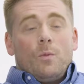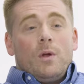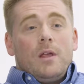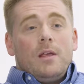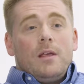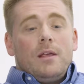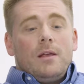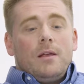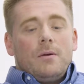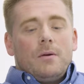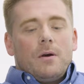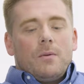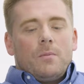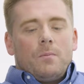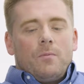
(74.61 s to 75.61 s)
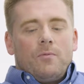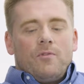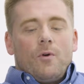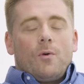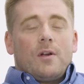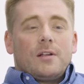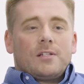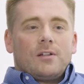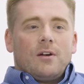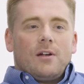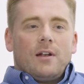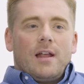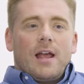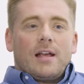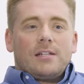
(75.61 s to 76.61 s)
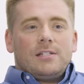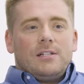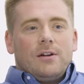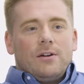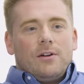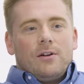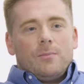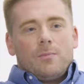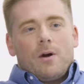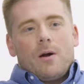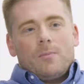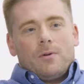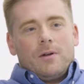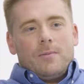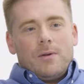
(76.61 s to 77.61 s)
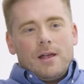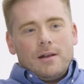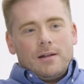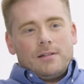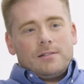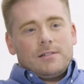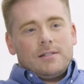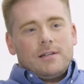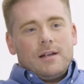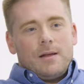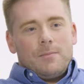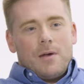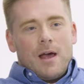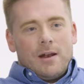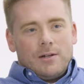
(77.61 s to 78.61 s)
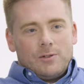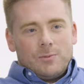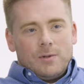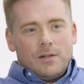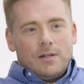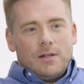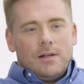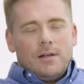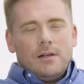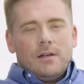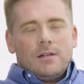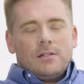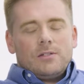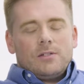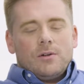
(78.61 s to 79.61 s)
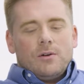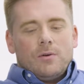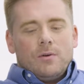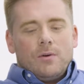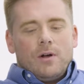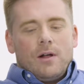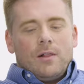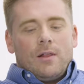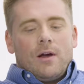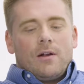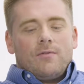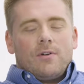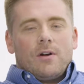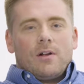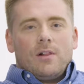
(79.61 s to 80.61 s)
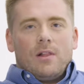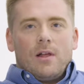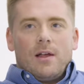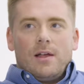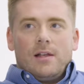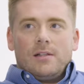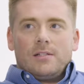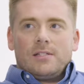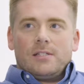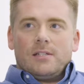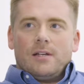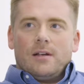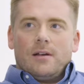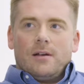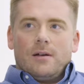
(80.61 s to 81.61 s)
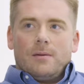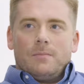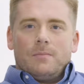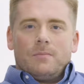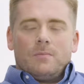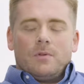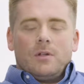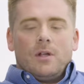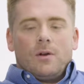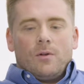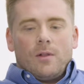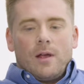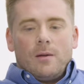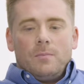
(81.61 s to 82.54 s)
We focus on exterior property maintenance and management. So a lot of our clients, like